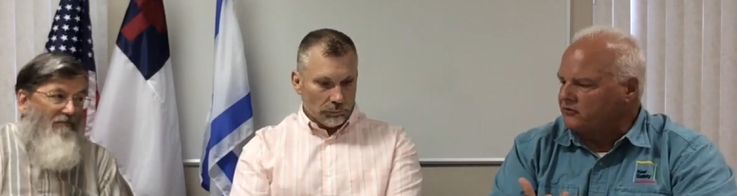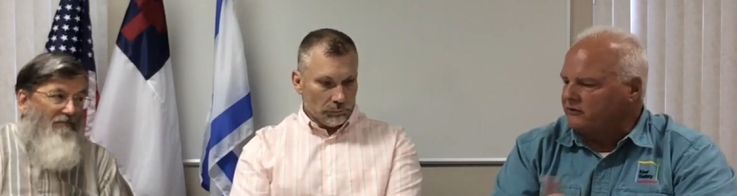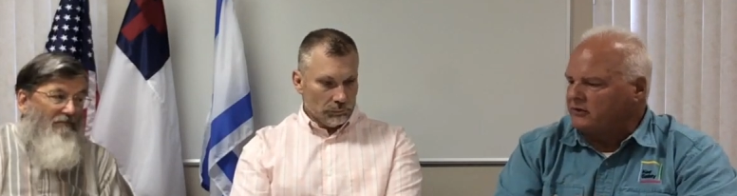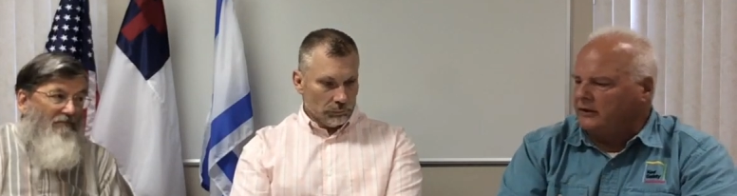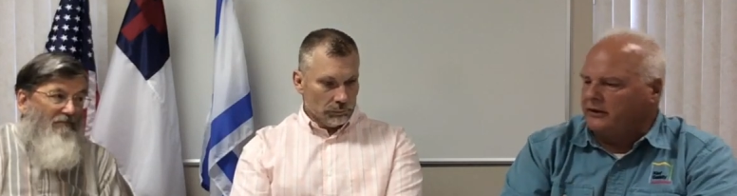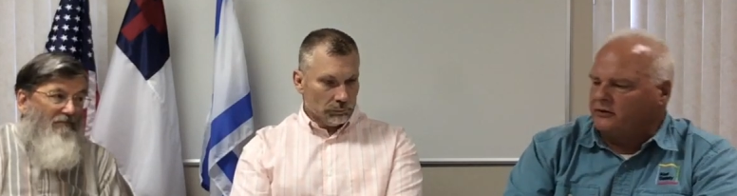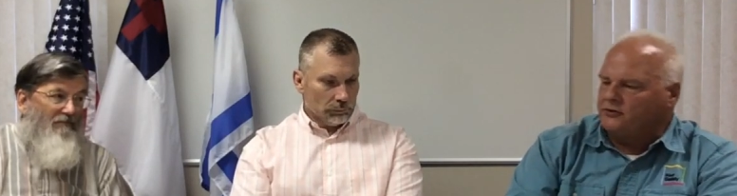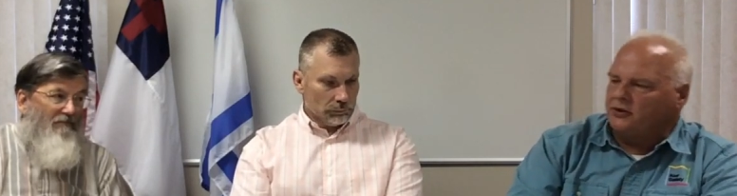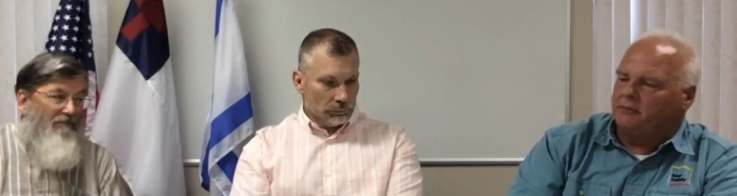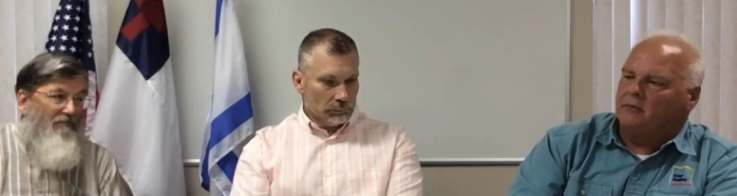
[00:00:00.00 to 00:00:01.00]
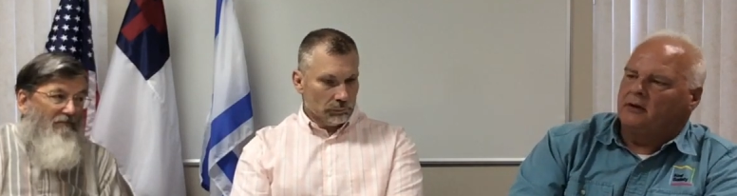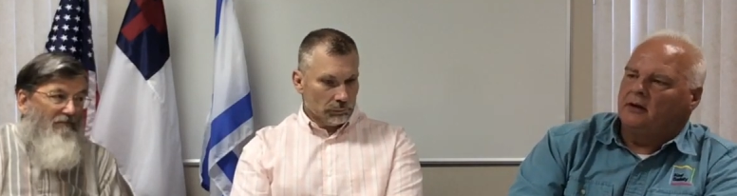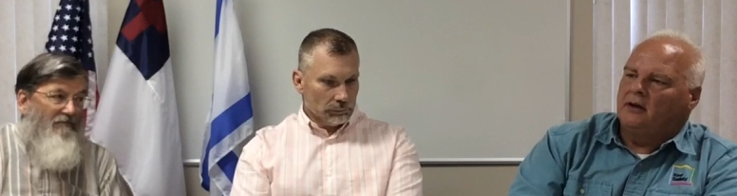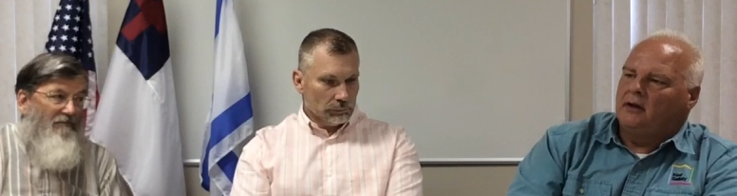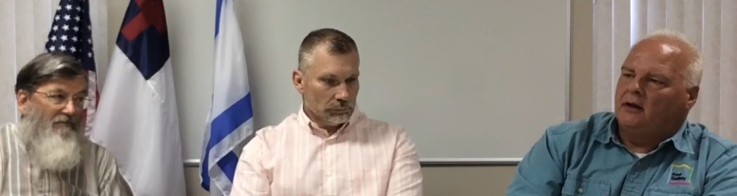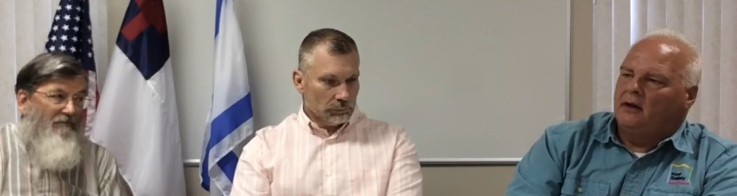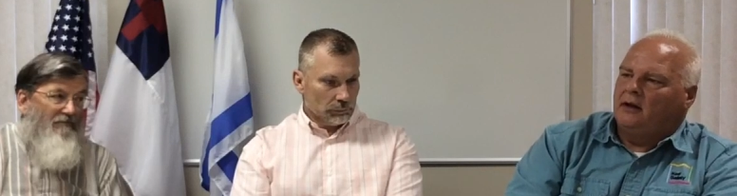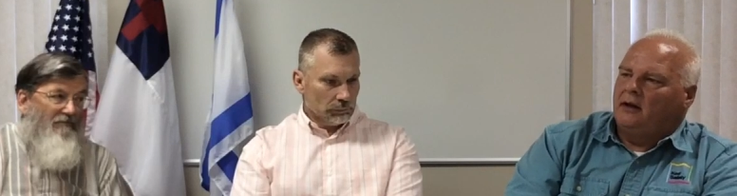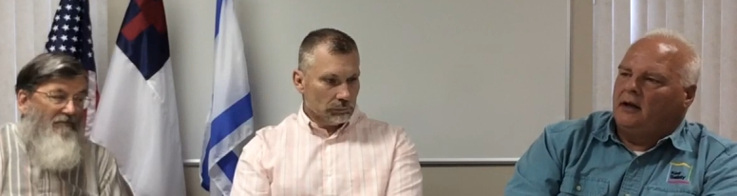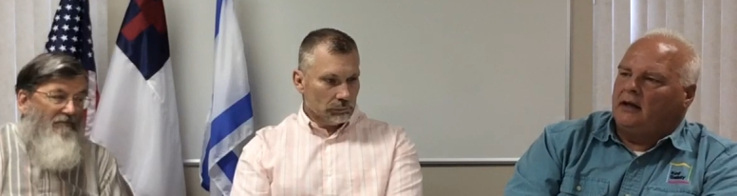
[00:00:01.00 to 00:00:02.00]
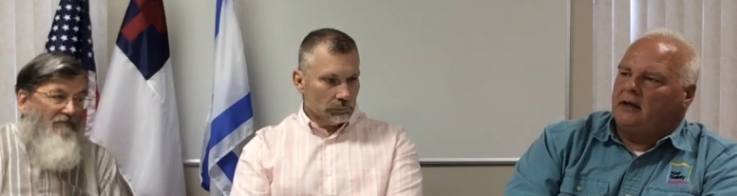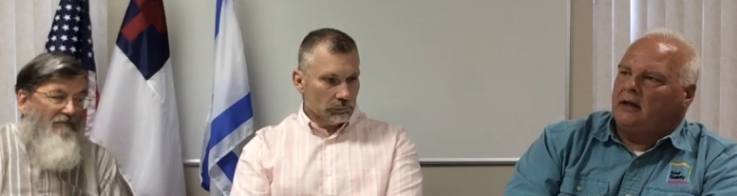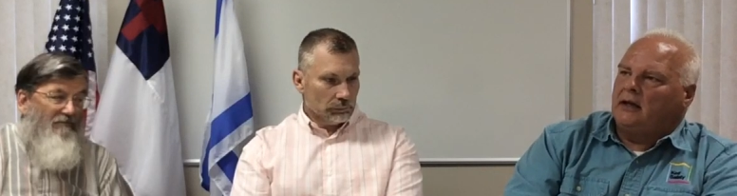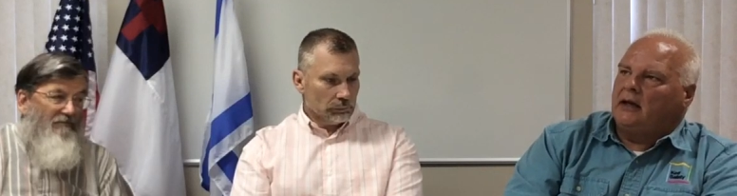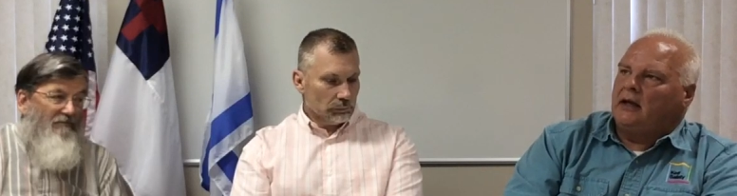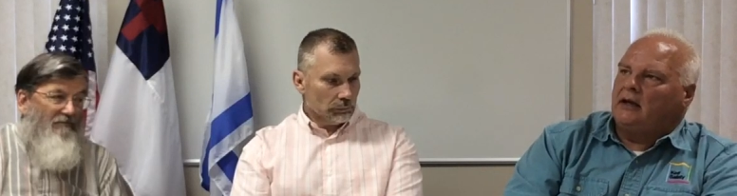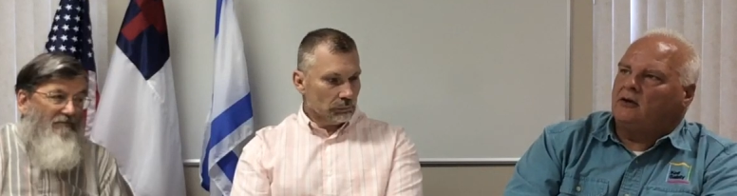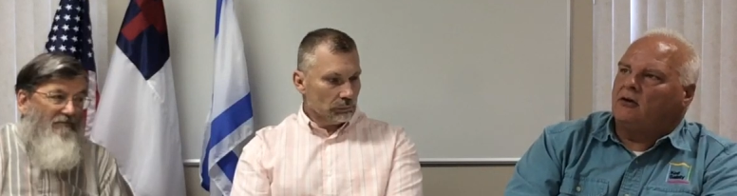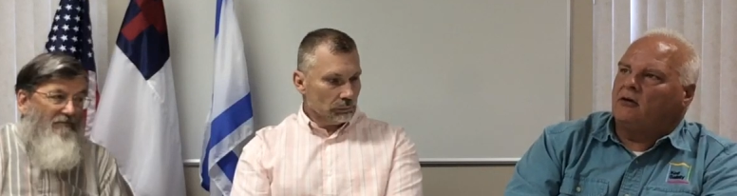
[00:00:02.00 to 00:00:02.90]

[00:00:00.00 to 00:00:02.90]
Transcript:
Speaker 1: servant leadership, it, it